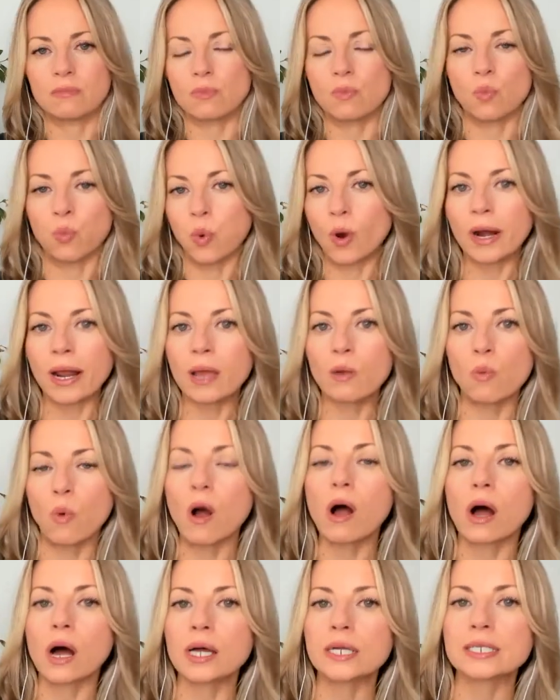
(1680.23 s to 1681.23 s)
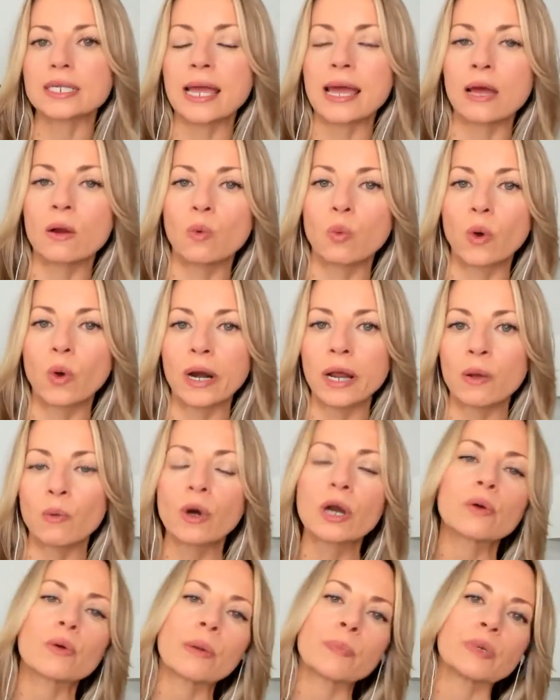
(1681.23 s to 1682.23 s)
what I want and what I want
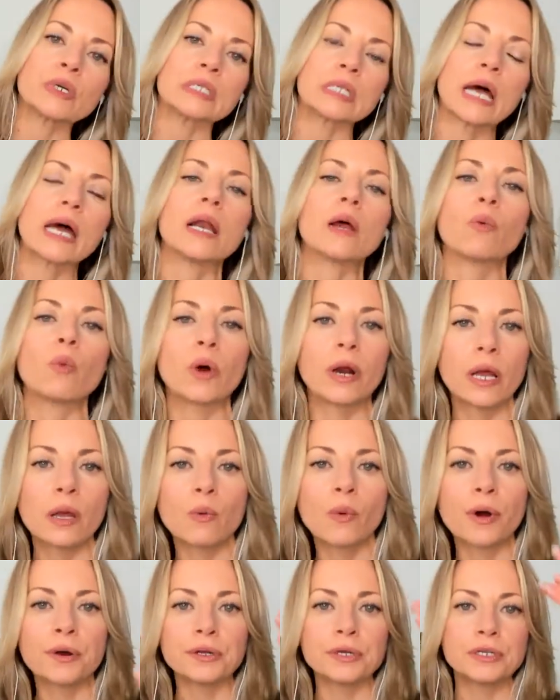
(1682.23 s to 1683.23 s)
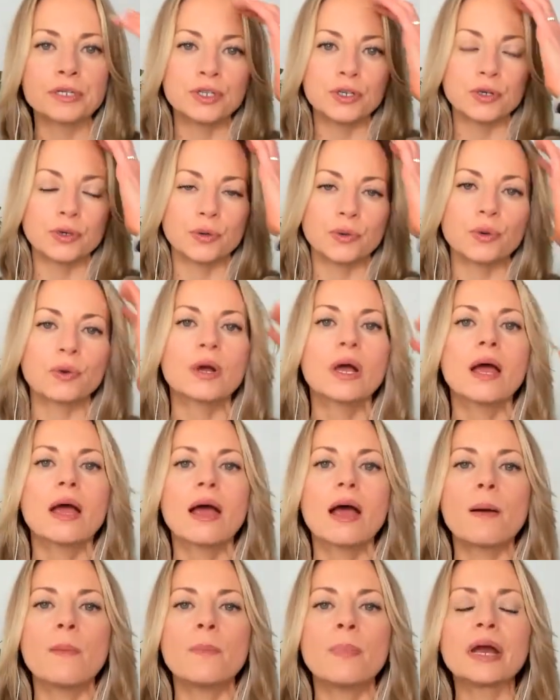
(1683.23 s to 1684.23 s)
to represent and what I want to do,
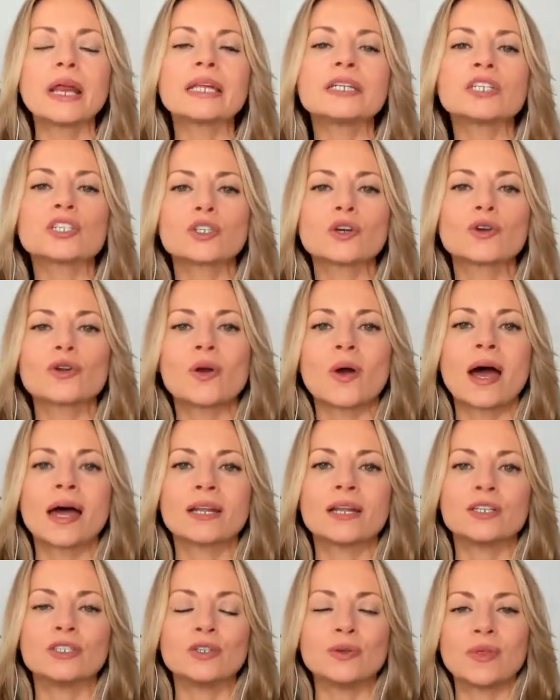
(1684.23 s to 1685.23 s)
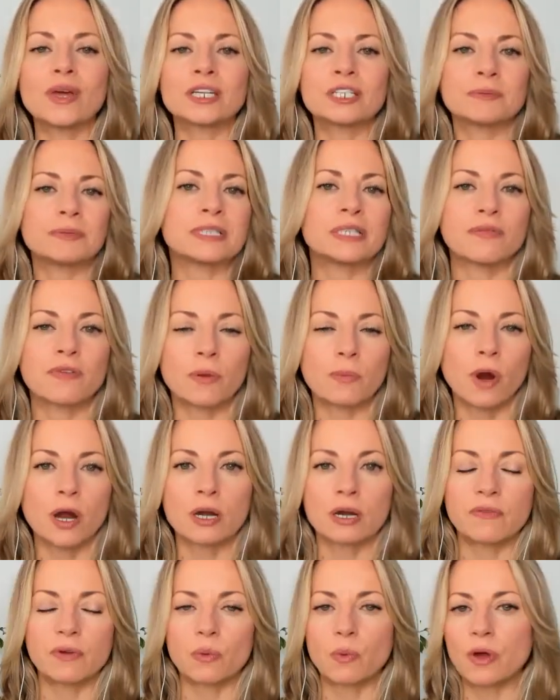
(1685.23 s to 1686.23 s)
but I just don't know how to do that specific part
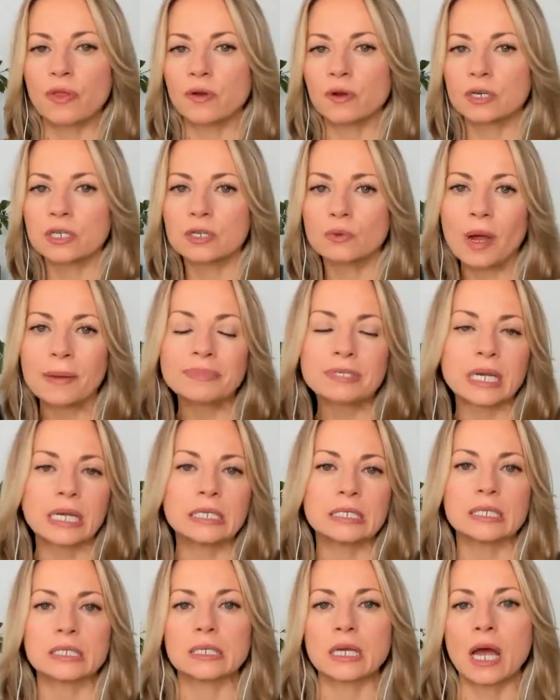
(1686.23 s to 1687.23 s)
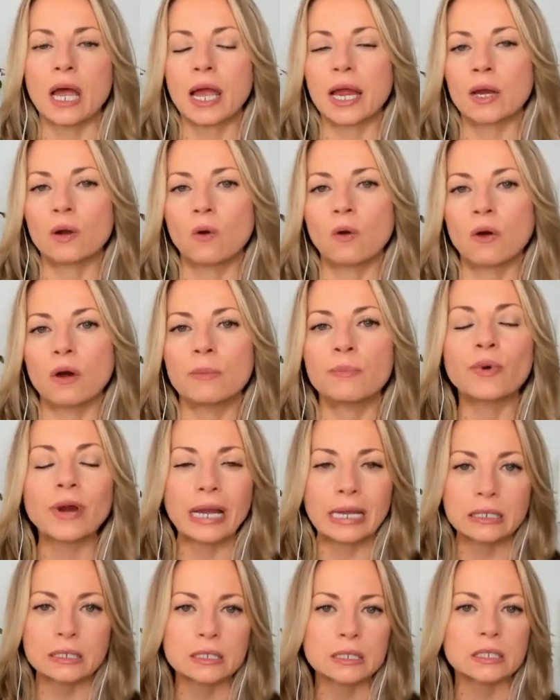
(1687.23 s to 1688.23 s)
of it, whether it's a website design or
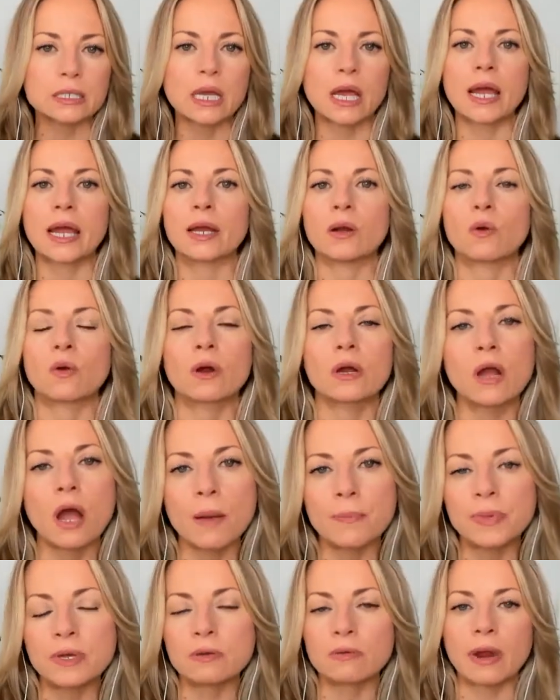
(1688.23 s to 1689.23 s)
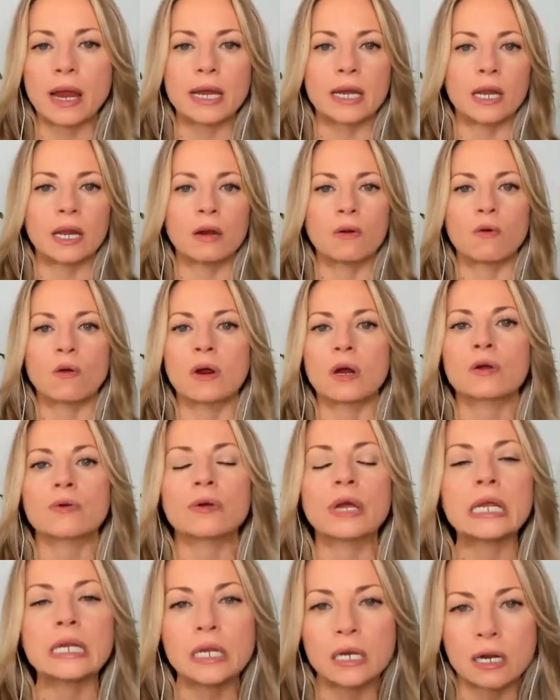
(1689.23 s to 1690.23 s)
brand design or copywriting or
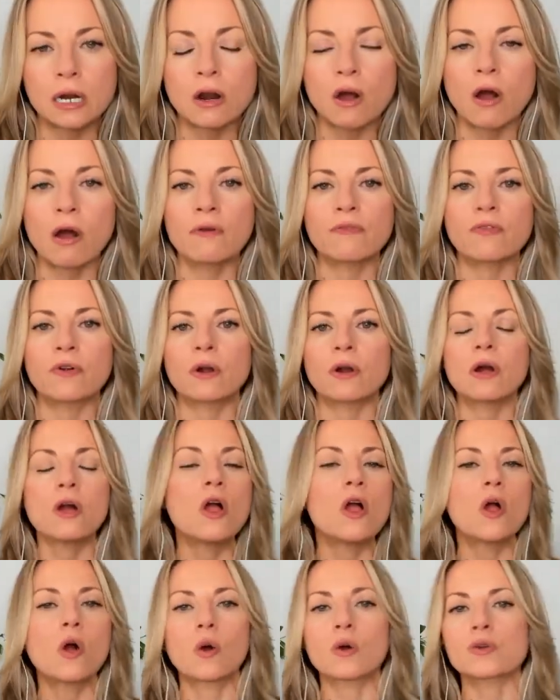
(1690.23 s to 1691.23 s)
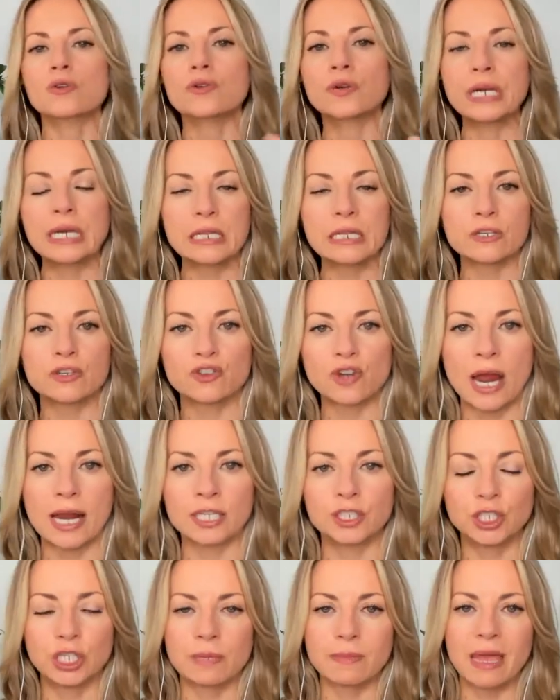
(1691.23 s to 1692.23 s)
creating an offer or creating the
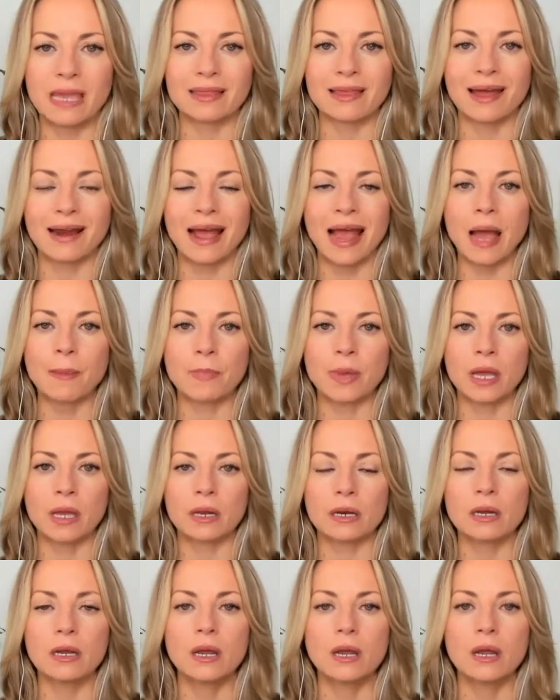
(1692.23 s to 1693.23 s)
strategy to make that happen,